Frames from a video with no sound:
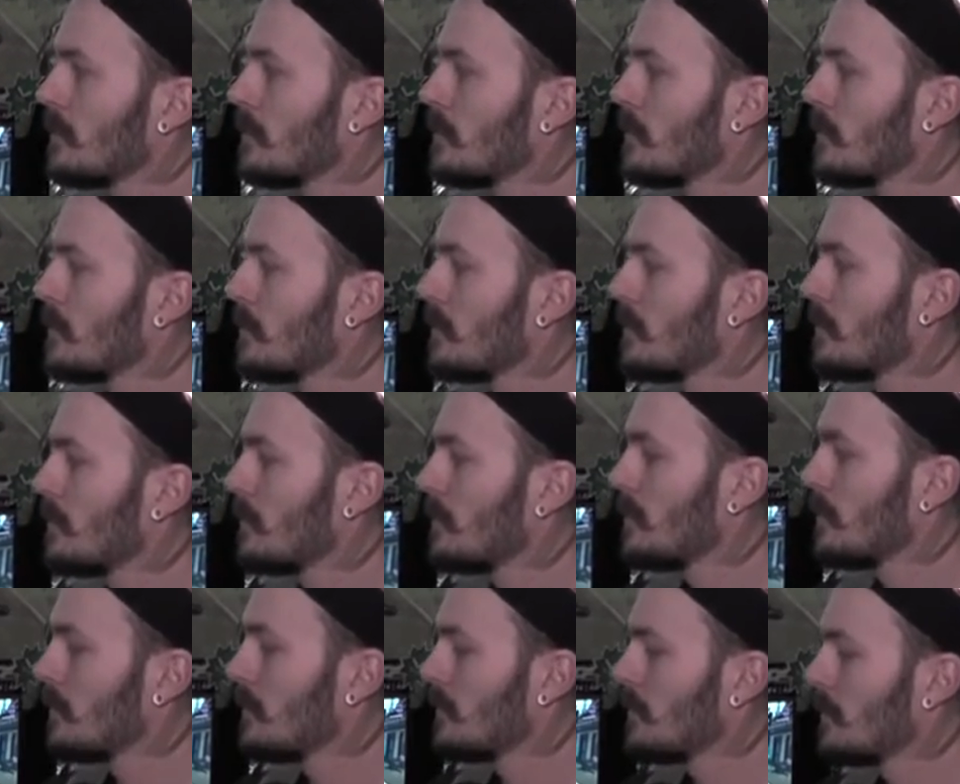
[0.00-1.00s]

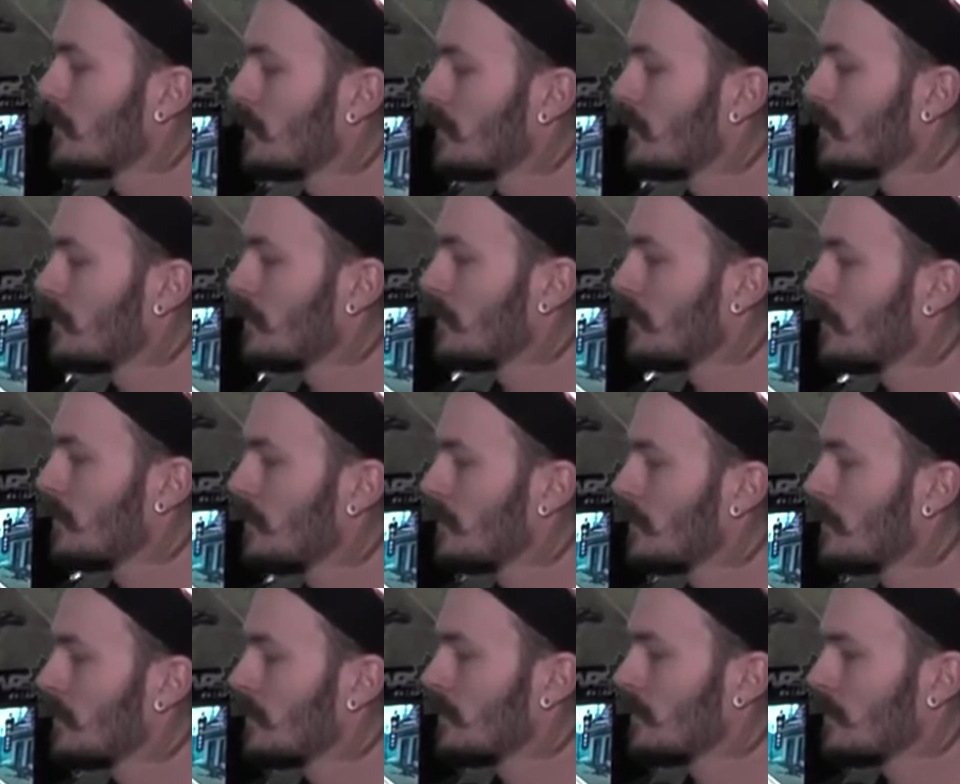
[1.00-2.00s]

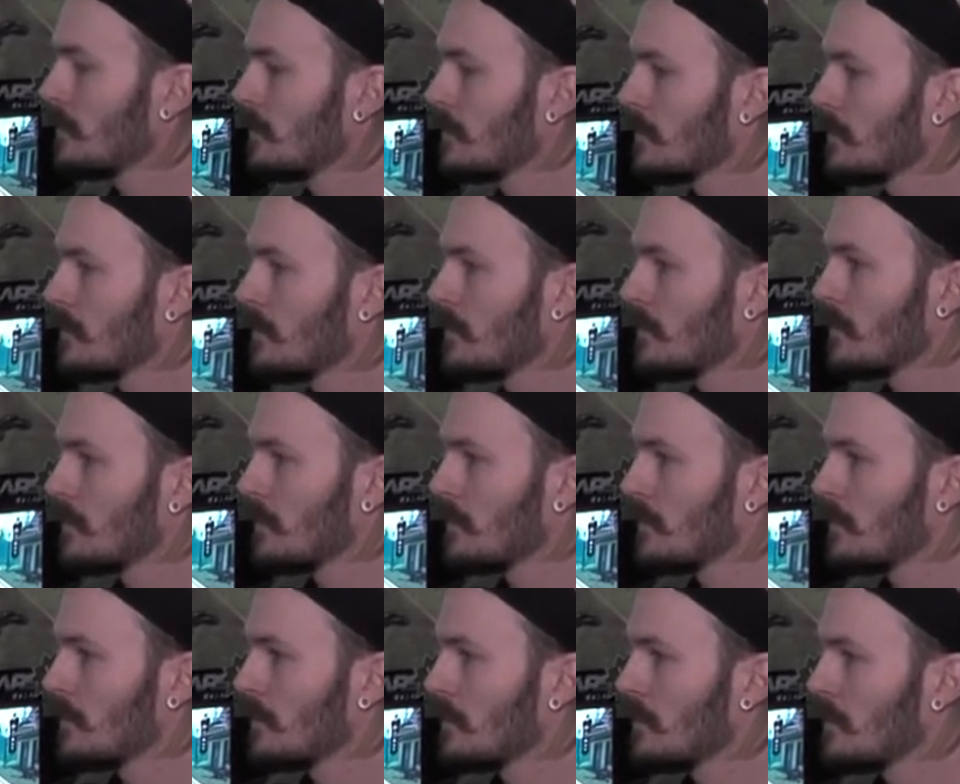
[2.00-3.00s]

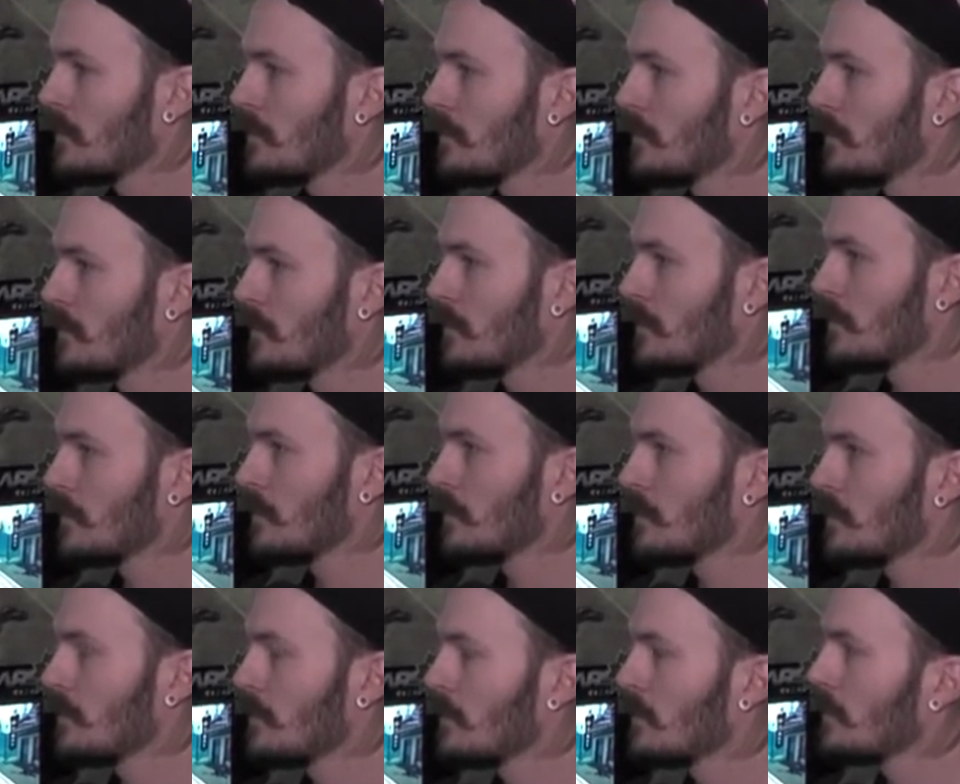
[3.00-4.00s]

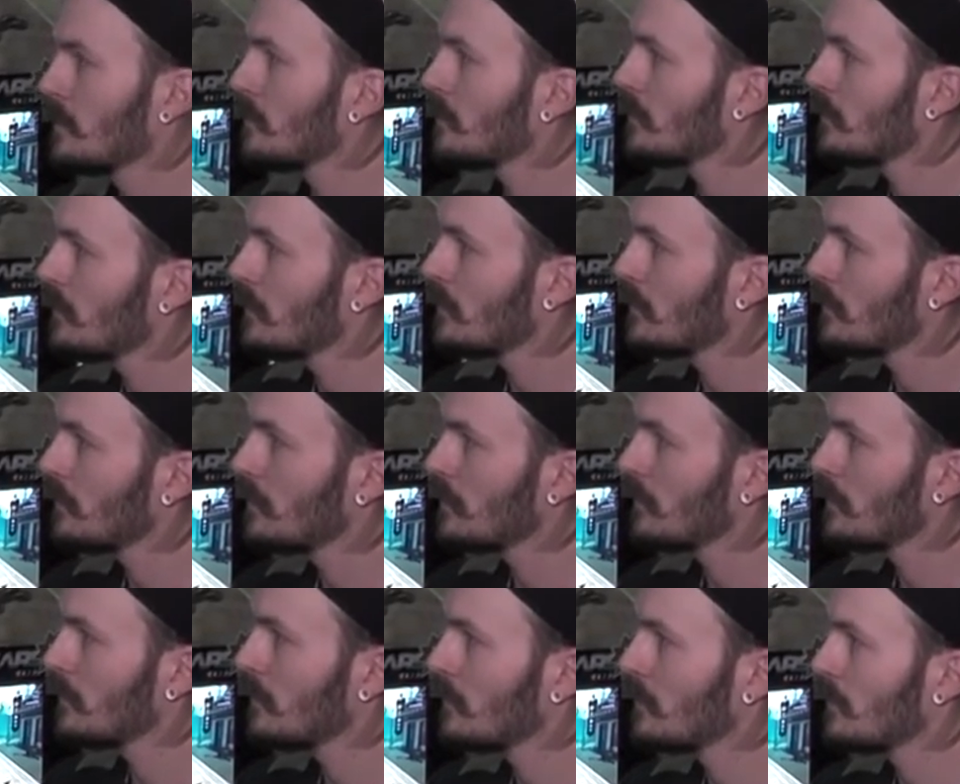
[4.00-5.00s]

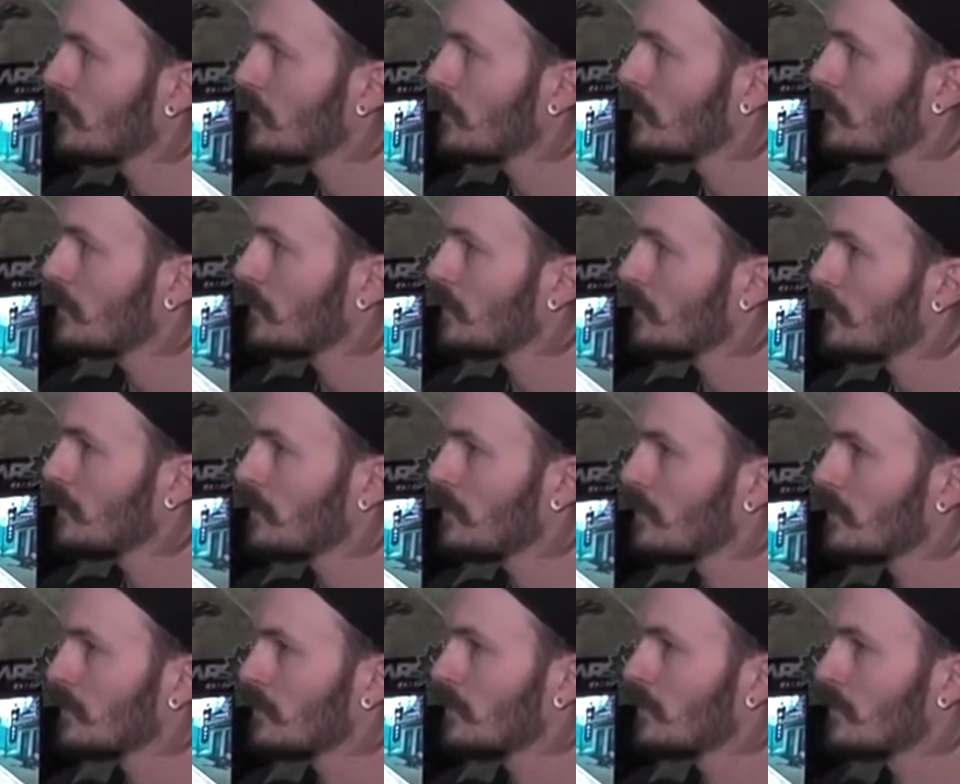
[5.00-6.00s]

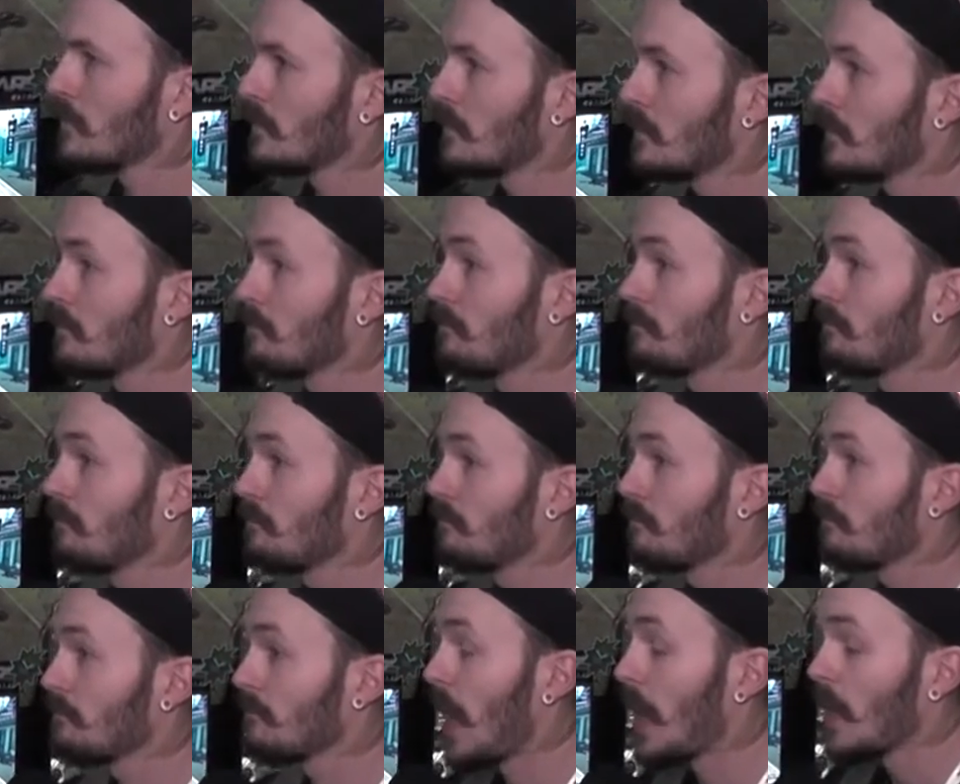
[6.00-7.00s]

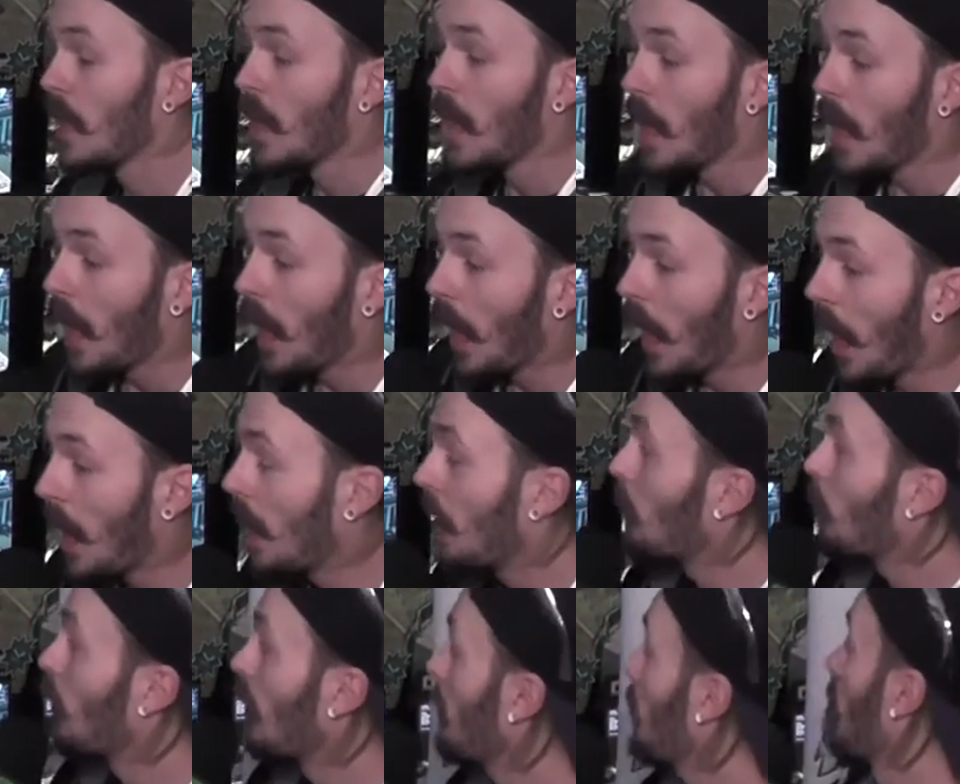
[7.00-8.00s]
(silent)